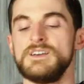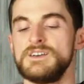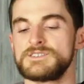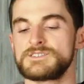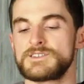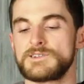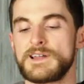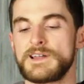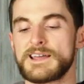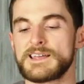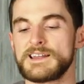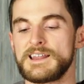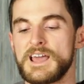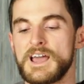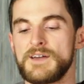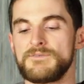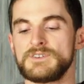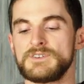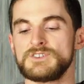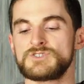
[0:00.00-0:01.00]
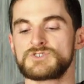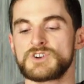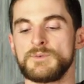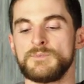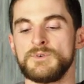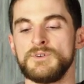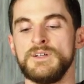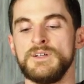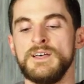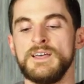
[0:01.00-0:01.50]
So you're not gonna have any
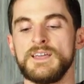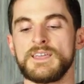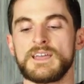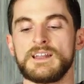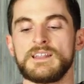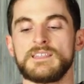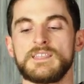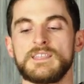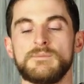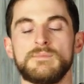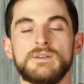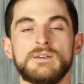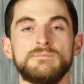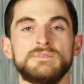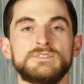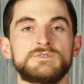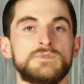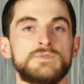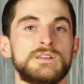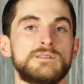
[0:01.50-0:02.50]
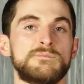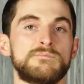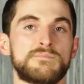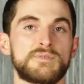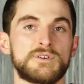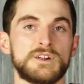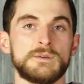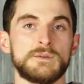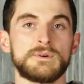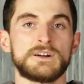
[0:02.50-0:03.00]
trouble getting them in between
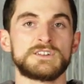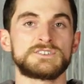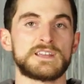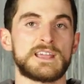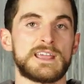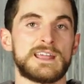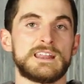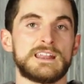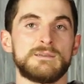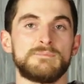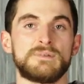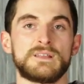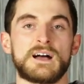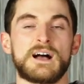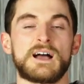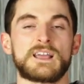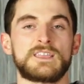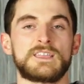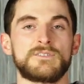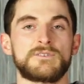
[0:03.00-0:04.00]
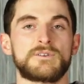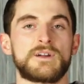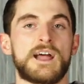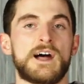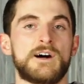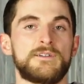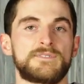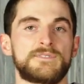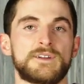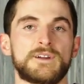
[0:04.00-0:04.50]
pretty much any binocular
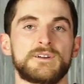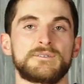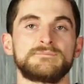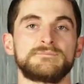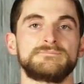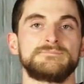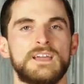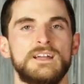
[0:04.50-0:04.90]
out there.